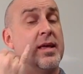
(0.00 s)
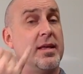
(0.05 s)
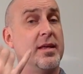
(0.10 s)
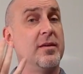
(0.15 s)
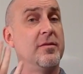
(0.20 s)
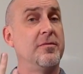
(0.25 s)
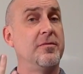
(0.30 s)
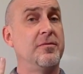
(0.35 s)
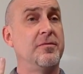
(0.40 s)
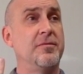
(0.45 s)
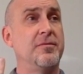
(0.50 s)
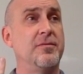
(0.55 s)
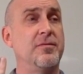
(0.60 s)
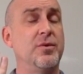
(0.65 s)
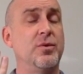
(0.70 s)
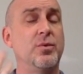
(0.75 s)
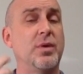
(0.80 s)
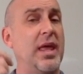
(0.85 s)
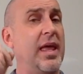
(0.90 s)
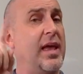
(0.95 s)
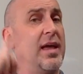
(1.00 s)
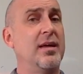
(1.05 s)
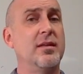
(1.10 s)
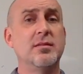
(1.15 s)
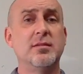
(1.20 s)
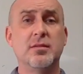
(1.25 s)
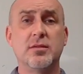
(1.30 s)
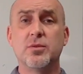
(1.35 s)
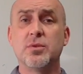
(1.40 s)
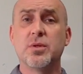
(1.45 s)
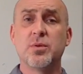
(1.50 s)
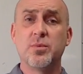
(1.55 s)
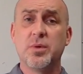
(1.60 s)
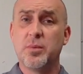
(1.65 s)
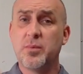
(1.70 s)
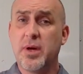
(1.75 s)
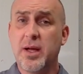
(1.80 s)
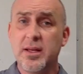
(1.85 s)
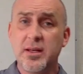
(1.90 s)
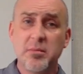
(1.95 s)
if you can't, you can
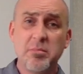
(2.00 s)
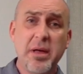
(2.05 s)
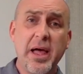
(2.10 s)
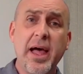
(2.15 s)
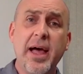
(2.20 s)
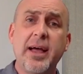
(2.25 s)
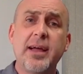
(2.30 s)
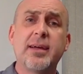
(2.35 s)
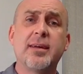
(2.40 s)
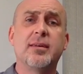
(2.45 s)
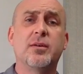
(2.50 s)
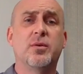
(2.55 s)
rewind back,